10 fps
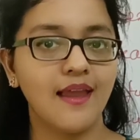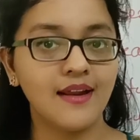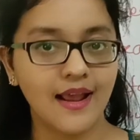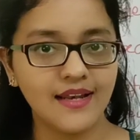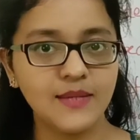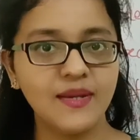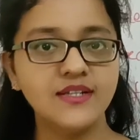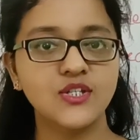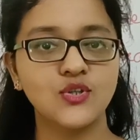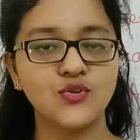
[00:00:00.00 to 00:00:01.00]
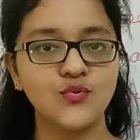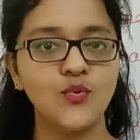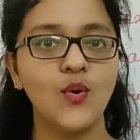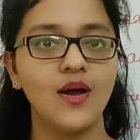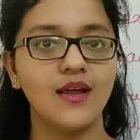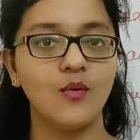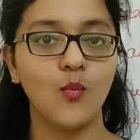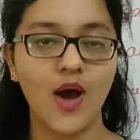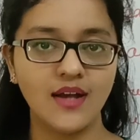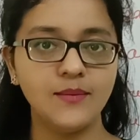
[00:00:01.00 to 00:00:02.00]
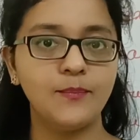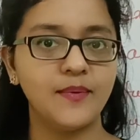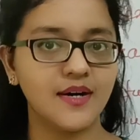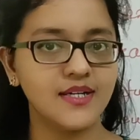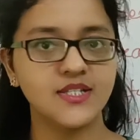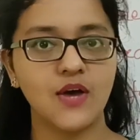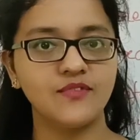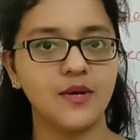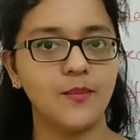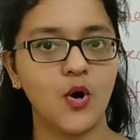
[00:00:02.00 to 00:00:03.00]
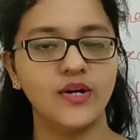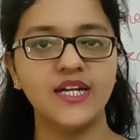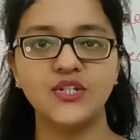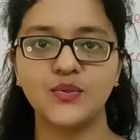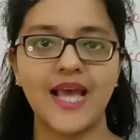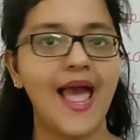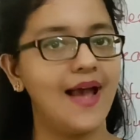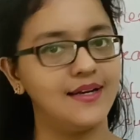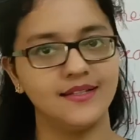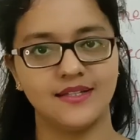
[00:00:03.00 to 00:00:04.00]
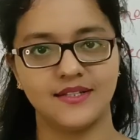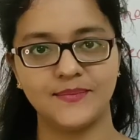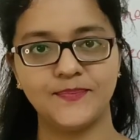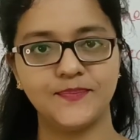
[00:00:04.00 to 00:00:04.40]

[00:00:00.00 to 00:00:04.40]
elements through one part of the body to the another.